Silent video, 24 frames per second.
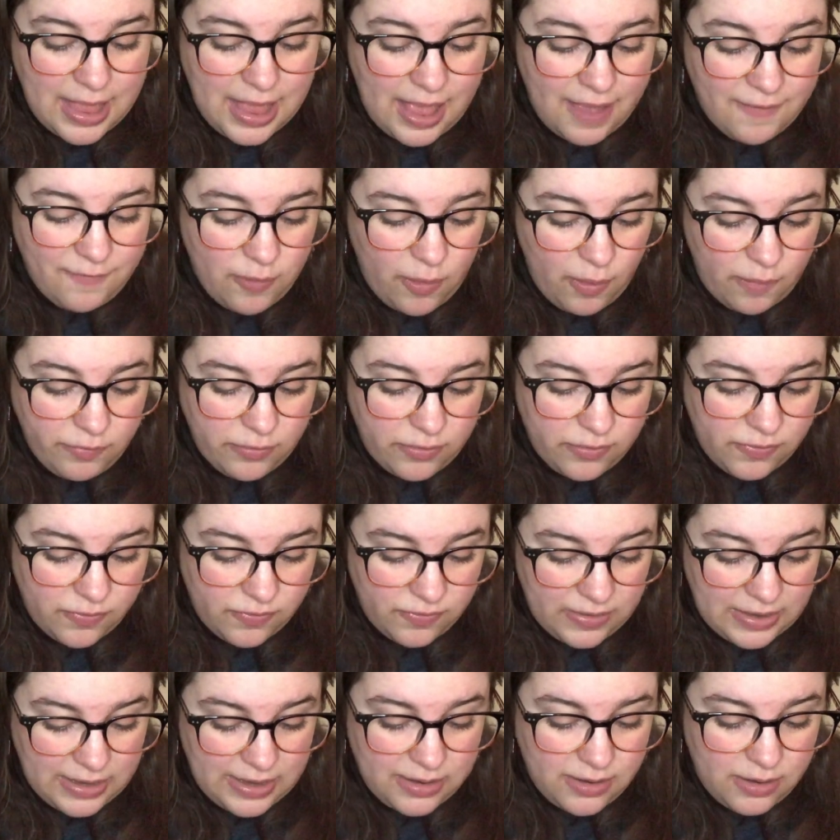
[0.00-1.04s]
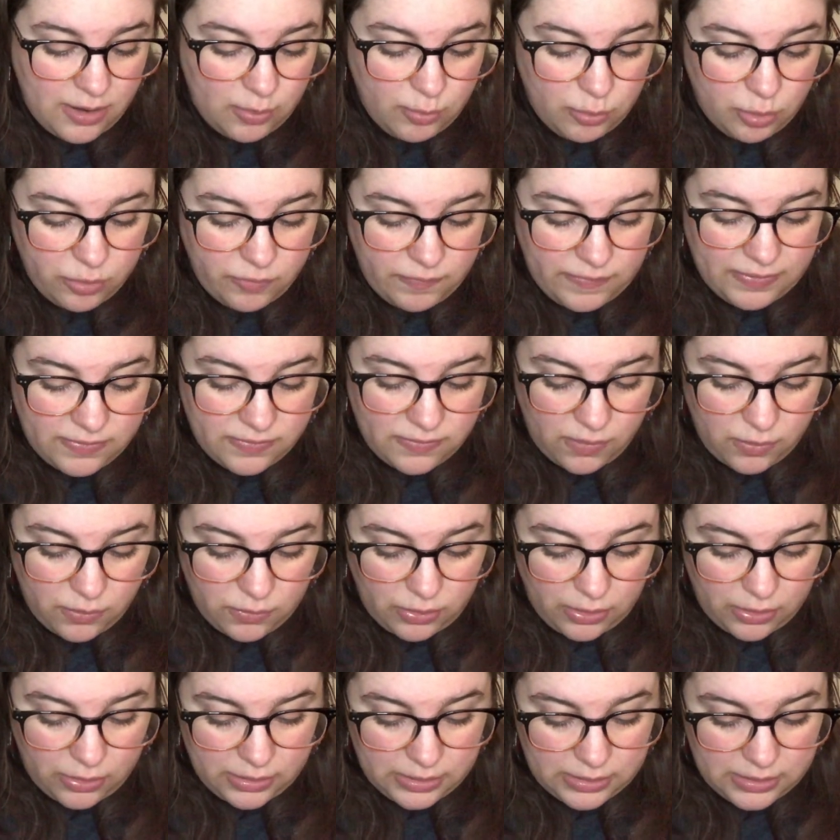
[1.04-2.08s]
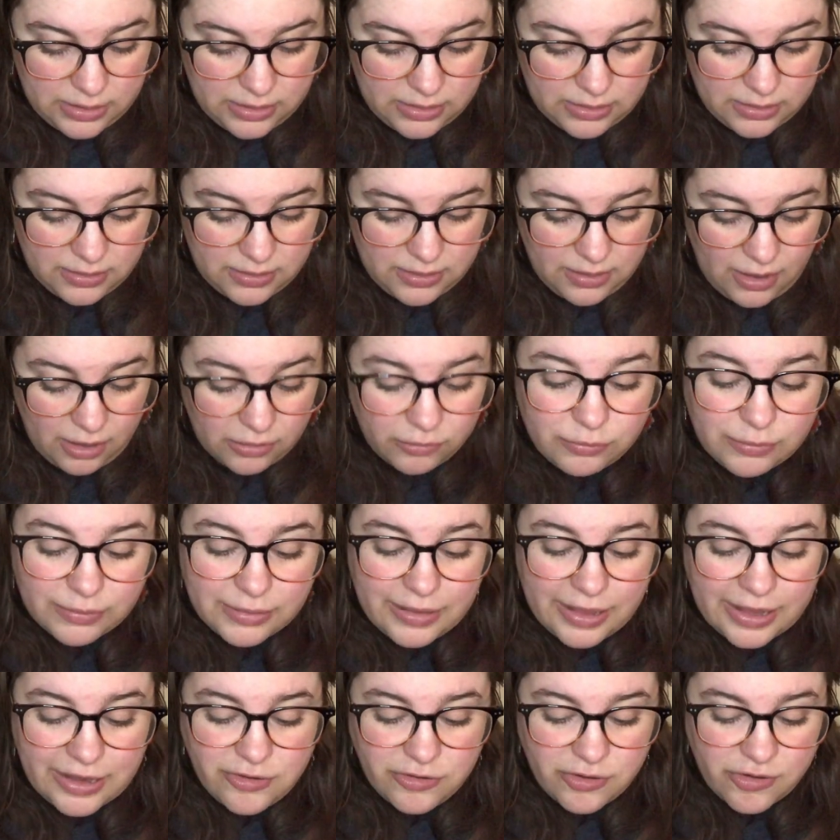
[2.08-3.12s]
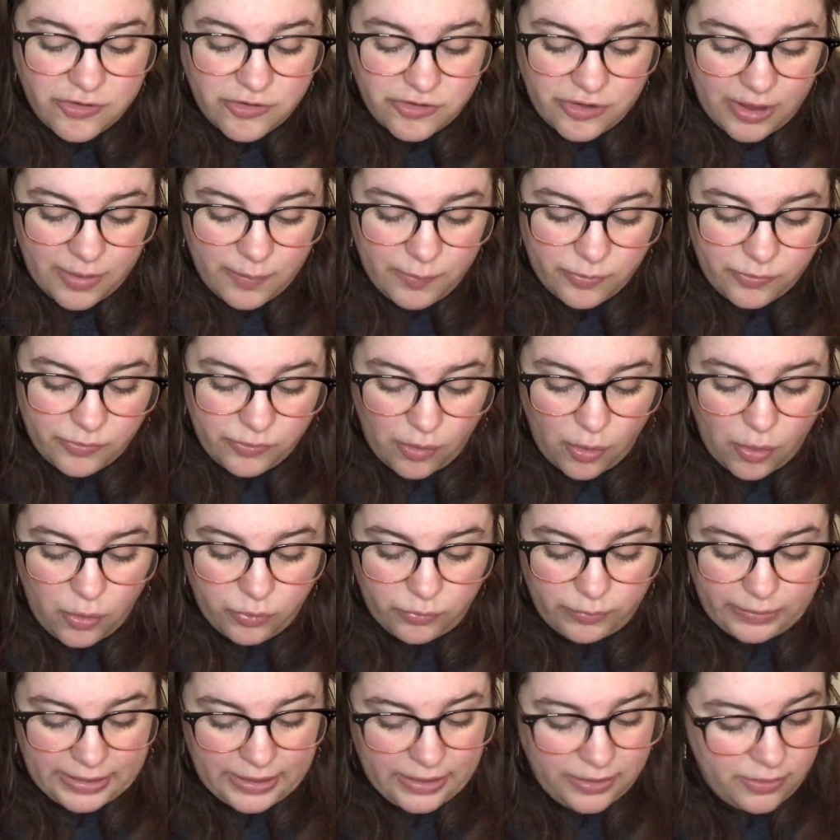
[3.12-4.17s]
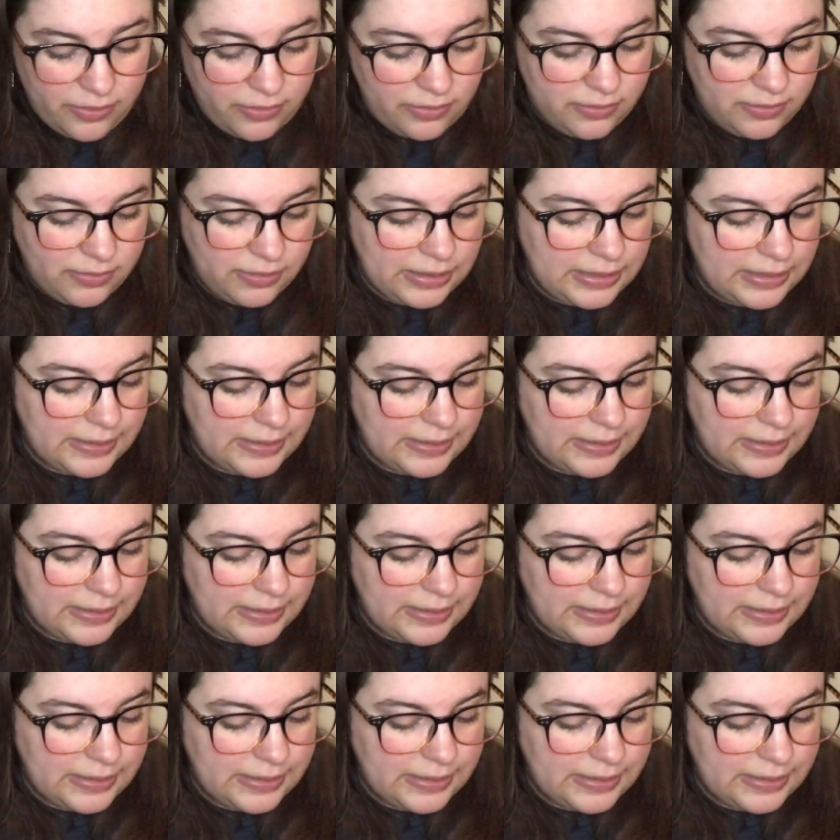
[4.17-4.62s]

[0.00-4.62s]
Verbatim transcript: Have you ever seen a movie so good? A relationship so real?